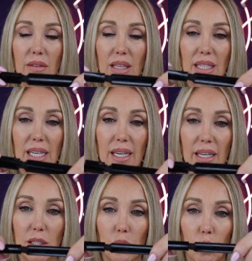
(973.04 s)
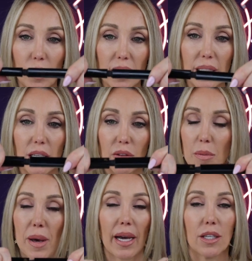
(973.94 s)
the lid is really, the
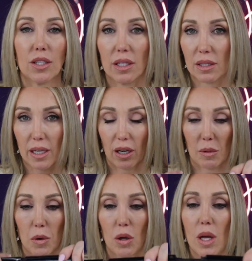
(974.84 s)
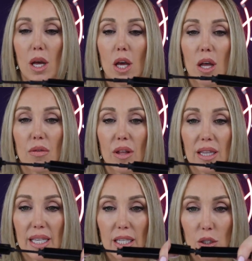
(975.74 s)
packaging is terrible. The
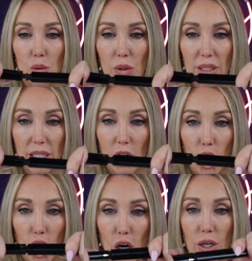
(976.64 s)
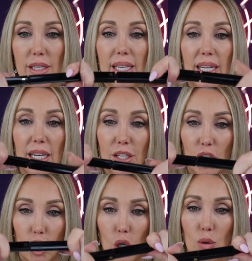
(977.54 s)
lid is really hard to get it to
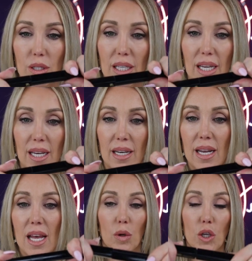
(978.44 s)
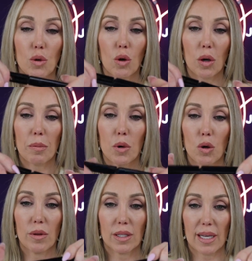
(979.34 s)
close again. When you go to
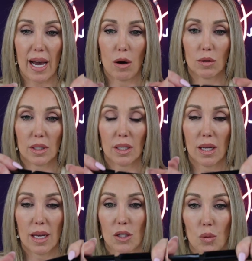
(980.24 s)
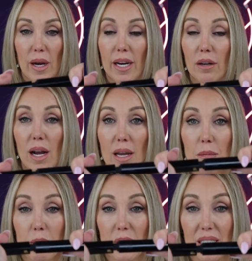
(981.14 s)
pull this out, so right here
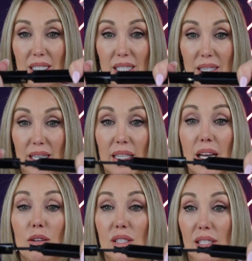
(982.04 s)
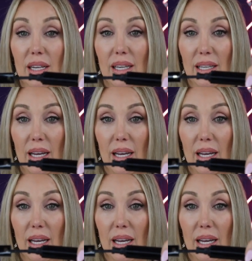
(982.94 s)
I'm that's how stuck it